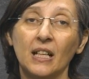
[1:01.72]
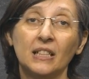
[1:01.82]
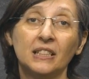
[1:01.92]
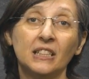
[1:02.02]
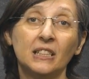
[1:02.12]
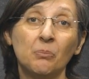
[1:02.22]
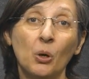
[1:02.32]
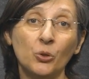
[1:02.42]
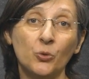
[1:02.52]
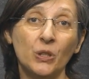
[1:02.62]
since
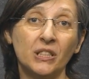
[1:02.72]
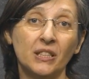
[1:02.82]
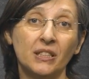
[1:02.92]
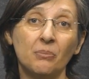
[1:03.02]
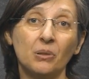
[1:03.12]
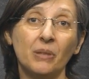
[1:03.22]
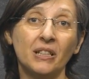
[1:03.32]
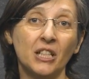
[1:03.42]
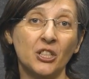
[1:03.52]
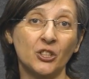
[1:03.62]
most recent
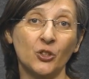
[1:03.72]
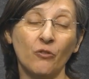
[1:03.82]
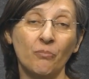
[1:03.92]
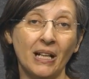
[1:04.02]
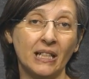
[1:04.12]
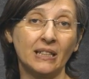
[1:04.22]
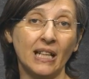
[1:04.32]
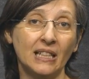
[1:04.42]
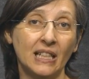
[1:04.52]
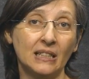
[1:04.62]
implementations of mining
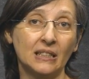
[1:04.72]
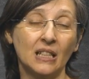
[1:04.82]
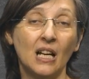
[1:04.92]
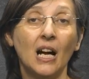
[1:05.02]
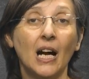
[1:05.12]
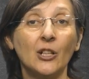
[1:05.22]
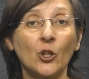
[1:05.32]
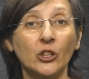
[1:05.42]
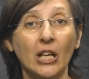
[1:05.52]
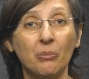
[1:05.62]
techniques are
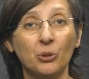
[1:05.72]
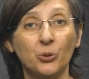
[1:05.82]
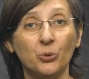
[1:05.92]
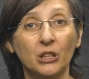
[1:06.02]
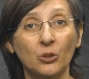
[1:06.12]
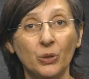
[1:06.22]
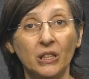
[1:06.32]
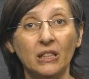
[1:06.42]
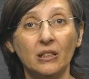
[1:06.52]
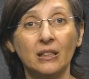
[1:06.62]
not able to deal
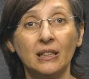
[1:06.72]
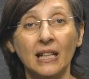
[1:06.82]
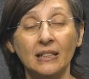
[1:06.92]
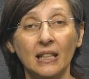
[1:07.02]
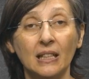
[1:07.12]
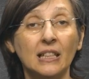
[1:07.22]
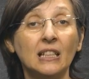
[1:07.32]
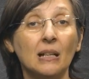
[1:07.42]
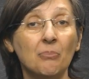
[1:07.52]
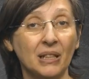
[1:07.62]
with data
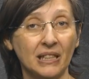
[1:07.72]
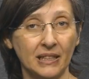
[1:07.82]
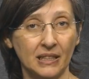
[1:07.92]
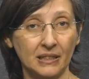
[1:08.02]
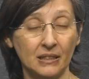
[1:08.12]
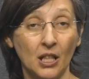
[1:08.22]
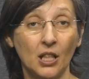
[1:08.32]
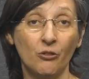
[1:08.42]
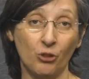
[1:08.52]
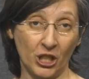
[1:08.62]
incompleteness.
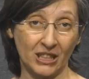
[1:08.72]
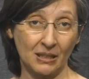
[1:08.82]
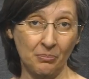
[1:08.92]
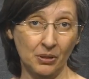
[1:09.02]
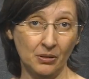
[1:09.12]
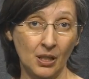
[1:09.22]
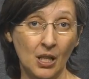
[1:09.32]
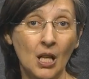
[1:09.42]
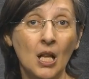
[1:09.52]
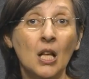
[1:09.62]
For example,
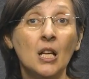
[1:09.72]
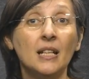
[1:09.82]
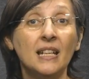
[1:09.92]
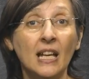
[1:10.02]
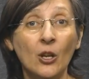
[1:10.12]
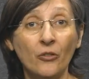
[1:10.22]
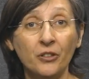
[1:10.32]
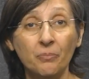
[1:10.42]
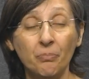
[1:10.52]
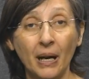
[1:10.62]
none of
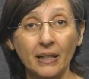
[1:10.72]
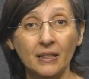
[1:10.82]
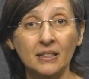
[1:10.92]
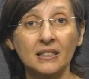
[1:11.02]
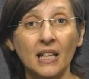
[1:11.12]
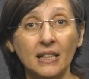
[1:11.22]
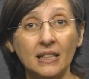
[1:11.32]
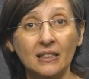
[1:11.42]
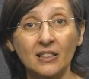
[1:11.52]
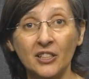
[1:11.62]
the Python
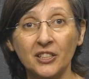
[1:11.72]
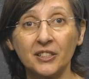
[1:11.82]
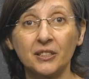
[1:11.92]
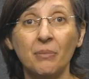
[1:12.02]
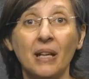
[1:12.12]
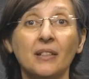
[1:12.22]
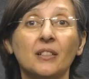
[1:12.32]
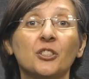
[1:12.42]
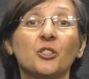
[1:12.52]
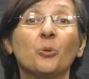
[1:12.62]
scikit-learn
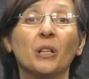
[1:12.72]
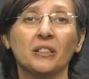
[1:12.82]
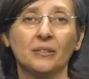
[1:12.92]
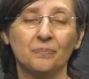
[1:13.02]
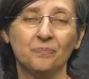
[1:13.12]
methods do it.